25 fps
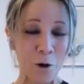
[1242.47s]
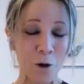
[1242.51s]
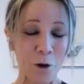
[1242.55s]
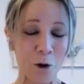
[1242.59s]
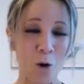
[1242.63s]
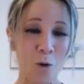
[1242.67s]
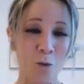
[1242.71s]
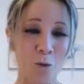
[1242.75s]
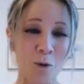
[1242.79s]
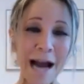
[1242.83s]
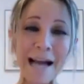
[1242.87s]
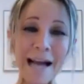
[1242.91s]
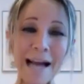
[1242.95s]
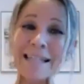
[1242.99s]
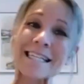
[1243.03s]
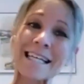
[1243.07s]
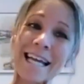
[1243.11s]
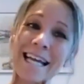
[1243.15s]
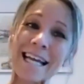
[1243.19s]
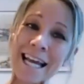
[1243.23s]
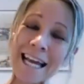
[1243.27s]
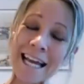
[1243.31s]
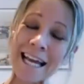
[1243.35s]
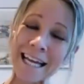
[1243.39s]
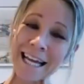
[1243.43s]

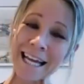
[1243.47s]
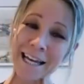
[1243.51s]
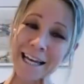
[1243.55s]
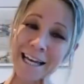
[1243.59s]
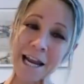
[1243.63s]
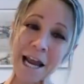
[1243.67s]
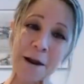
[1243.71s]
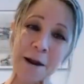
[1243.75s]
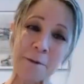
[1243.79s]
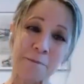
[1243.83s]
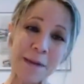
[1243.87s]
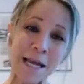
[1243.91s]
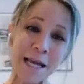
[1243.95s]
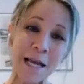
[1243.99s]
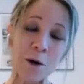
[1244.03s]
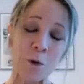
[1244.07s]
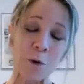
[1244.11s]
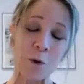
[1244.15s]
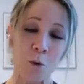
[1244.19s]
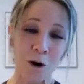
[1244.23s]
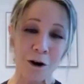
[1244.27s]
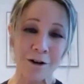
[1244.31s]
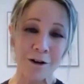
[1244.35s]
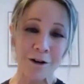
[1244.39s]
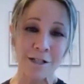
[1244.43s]
correcting and being
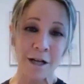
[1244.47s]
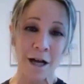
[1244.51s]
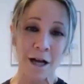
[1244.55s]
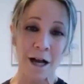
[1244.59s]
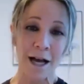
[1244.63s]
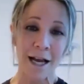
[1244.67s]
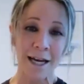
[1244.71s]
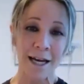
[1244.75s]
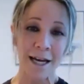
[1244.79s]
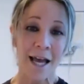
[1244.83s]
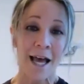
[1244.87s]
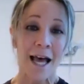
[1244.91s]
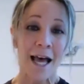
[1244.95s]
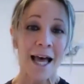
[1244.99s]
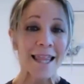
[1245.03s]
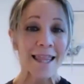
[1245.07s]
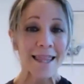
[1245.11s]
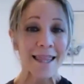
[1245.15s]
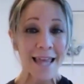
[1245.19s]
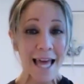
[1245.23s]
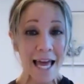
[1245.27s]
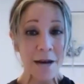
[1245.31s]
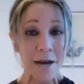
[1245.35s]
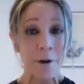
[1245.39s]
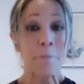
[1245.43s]
worked on,
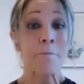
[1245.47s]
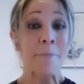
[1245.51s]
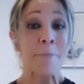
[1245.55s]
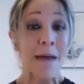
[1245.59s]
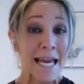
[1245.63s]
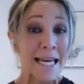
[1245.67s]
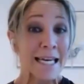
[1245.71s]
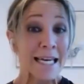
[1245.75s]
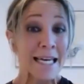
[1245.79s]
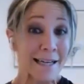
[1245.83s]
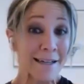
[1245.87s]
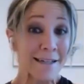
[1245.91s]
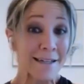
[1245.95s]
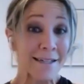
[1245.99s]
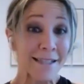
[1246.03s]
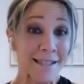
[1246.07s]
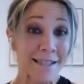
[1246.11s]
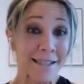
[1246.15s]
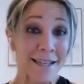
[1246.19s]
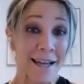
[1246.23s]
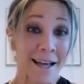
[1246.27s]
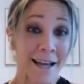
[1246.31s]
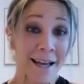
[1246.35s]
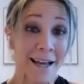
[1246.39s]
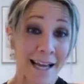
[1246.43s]
then
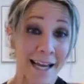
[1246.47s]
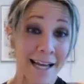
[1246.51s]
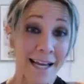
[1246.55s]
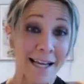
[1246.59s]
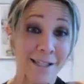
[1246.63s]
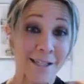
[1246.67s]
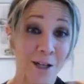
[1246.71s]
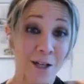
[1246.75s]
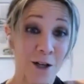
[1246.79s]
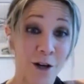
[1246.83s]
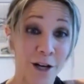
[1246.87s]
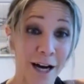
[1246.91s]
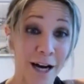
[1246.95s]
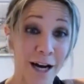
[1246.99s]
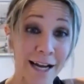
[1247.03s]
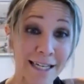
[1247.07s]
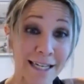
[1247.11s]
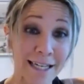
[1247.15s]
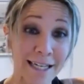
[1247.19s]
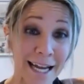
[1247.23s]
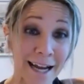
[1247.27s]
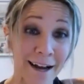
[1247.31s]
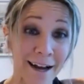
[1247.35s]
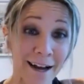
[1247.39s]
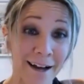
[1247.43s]
maintenance is a good
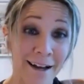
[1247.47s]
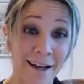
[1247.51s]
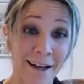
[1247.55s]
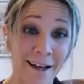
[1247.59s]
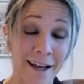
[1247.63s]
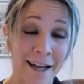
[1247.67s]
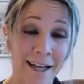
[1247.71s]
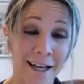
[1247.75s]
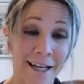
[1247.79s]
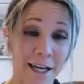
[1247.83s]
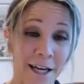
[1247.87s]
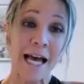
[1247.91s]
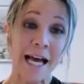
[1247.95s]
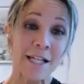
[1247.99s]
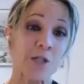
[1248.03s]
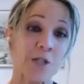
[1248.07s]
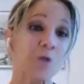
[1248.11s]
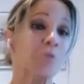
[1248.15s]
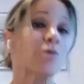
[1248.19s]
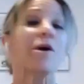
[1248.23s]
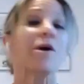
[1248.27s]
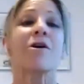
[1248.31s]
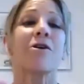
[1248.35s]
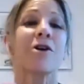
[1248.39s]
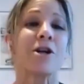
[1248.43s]
idea. That's
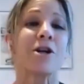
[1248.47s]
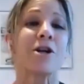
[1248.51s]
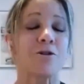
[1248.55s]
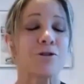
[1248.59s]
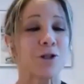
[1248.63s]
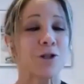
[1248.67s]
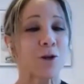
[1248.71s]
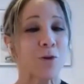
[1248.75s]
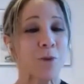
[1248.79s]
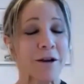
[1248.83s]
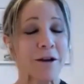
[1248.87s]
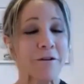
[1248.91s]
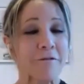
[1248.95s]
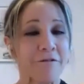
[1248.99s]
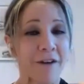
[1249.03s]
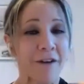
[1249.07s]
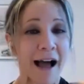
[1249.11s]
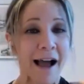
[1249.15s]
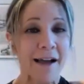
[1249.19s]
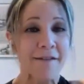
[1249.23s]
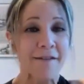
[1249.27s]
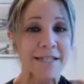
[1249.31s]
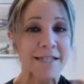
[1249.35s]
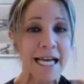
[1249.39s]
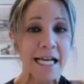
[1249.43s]
where you're doing
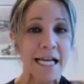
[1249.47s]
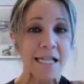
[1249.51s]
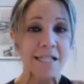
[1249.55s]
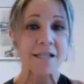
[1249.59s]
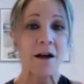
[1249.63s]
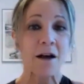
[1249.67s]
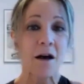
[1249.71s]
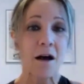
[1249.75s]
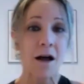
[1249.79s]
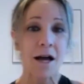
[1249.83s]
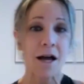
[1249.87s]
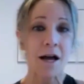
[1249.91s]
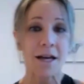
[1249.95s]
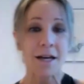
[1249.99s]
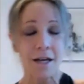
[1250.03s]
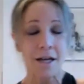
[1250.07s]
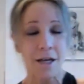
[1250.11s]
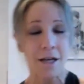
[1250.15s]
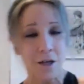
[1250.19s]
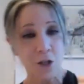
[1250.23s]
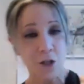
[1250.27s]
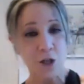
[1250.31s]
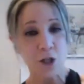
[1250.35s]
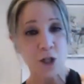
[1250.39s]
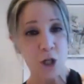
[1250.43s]
5 days on,
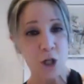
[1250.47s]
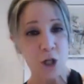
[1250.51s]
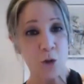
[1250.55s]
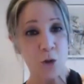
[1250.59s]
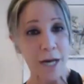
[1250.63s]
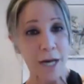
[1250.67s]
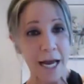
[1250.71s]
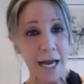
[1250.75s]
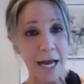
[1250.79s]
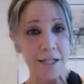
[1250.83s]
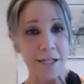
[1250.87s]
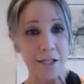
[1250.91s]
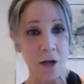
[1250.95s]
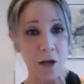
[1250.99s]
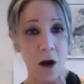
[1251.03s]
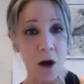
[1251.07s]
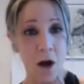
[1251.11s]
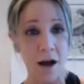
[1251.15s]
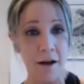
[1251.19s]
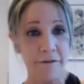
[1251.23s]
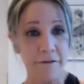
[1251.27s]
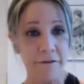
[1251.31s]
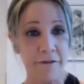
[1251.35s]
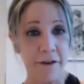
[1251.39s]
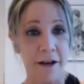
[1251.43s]
2 days
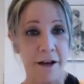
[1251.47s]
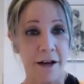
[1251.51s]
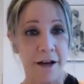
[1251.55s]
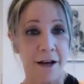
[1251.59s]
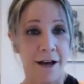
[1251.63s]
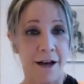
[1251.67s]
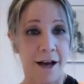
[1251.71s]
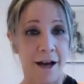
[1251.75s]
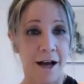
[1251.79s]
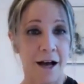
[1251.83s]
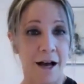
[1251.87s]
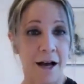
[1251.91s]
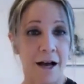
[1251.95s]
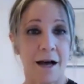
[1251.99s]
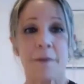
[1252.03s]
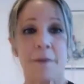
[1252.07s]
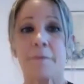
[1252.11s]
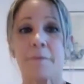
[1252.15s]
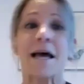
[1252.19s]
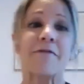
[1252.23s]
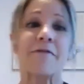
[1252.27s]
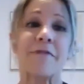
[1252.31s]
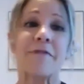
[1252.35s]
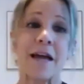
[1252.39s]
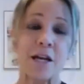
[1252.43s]
off.
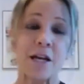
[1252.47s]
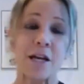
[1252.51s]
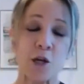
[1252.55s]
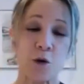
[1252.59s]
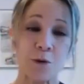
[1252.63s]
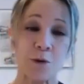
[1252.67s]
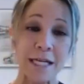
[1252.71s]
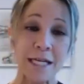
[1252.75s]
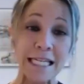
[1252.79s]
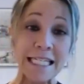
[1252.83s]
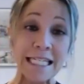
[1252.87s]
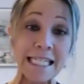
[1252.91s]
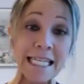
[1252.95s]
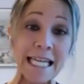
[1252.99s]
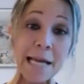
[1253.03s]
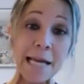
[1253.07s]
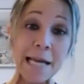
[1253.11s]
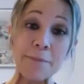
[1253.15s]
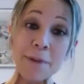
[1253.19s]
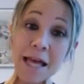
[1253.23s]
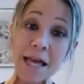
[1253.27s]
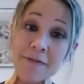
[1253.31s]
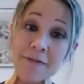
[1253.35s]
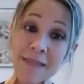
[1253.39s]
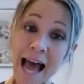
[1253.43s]
And then you can
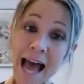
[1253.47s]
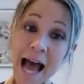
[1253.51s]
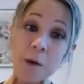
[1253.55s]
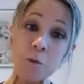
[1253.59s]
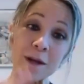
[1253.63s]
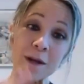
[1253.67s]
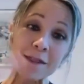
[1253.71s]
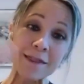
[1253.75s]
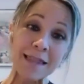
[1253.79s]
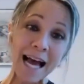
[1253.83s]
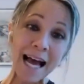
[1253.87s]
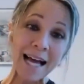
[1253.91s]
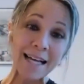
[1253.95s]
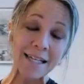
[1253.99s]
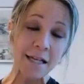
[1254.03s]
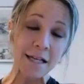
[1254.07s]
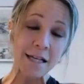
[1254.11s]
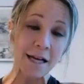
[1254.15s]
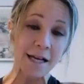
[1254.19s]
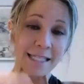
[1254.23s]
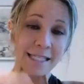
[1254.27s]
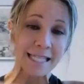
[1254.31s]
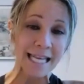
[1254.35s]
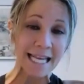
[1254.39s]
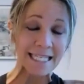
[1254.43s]
keep, and that what that
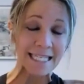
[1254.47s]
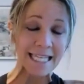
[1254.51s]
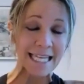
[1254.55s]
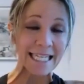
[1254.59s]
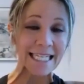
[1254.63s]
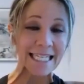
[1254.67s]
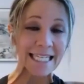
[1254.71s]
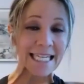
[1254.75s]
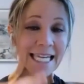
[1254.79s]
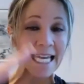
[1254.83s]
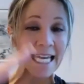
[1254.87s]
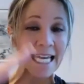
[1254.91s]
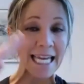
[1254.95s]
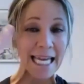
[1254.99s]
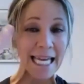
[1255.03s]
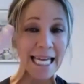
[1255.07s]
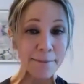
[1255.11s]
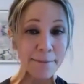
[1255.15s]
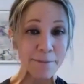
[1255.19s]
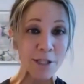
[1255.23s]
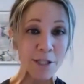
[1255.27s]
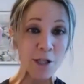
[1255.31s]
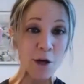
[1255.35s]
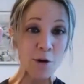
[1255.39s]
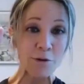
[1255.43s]
does is it
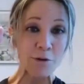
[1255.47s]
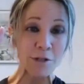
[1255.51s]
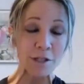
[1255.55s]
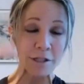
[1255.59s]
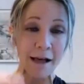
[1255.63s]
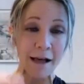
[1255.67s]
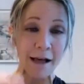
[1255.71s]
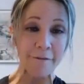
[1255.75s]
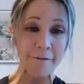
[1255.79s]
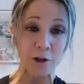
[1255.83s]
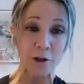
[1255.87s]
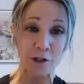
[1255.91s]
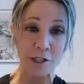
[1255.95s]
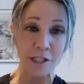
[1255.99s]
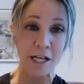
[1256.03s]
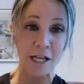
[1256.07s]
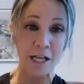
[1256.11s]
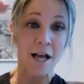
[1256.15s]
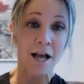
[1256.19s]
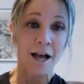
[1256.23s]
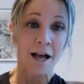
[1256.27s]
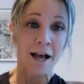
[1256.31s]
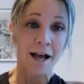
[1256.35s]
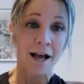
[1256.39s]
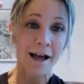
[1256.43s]
keeps those levels
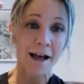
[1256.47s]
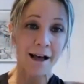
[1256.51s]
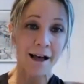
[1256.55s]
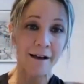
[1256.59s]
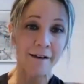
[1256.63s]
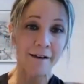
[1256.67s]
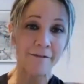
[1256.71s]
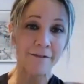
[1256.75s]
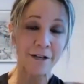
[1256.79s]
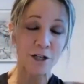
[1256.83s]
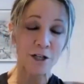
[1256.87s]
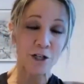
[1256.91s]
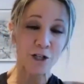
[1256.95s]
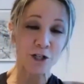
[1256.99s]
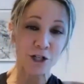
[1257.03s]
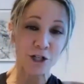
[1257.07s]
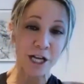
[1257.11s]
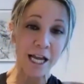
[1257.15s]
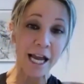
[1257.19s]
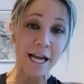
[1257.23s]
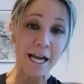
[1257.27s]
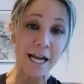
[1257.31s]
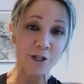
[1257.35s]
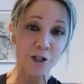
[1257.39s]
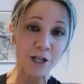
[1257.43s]
of
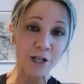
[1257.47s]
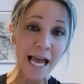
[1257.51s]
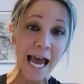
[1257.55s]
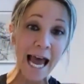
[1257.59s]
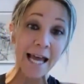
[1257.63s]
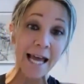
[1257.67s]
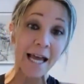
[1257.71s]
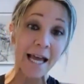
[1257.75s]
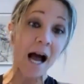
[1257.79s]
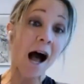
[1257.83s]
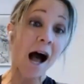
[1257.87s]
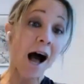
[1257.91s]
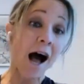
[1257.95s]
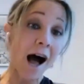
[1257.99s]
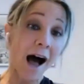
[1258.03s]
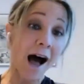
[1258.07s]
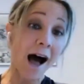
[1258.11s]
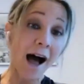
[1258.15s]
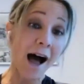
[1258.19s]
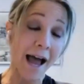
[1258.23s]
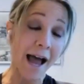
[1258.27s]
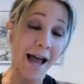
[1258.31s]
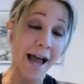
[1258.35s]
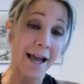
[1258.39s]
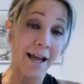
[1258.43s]
GHK
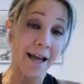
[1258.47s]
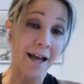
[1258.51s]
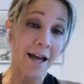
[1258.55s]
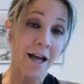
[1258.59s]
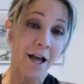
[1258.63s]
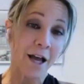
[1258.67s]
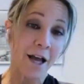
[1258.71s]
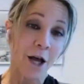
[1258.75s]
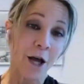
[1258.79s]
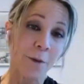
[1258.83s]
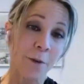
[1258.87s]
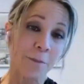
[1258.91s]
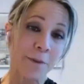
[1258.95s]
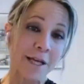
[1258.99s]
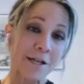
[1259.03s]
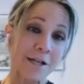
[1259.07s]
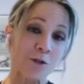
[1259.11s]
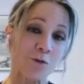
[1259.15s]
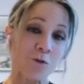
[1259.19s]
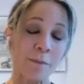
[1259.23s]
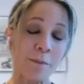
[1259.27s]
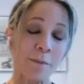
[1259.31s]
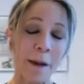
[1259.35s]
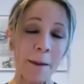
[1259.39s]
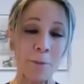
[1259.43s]
high,
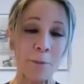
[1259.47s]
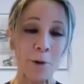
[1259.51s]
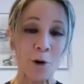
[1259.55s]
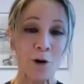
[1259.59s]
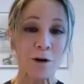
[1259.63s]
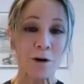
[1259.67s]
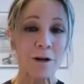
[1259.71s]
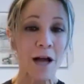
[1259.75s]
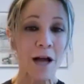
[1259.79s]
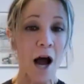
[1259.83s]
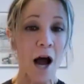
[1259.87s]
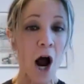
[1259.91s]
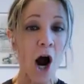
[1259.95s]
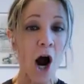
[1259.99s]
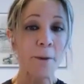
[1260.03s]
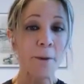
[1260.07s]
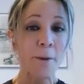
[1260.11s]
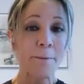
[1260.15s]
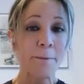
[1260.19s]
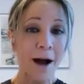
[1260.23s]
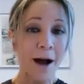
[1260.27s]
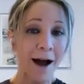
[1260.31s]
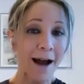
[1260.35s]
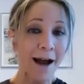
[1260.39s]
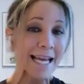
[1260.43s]
because remember, our
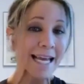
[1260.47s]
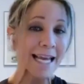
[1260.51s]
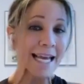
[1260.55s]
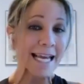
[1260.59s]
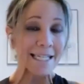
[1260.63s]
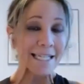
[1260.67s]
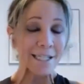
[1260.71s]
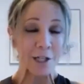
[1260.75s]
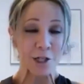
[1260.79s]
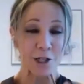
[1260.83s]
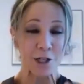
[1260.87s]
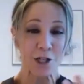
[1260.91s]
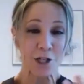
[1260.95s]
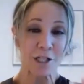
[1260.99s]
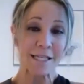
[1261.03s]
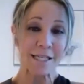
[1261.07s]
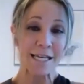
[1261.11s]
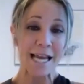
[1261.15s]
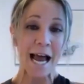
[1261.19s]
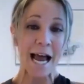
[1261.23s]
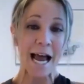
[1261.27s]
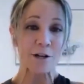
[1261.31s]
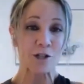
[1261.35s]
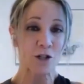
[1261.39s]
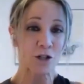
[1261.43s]
body isn't just
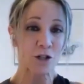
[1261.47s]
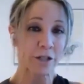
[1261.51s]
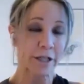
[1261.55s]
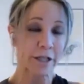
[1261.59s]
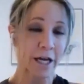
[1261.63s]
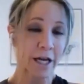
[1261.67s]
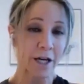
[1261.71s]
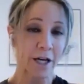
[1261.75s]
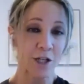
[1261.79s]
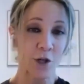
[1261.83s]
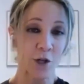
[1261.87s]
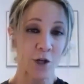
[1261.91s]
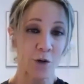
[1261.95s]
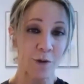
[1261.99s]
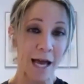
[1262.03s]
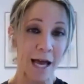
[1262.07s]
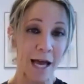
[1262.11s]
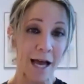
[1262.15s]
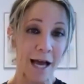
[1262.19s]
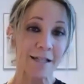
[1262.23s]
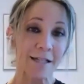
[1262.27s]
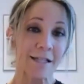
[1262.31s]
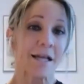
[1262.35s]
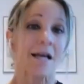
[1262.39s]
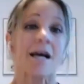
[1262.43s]
naturally going to do that.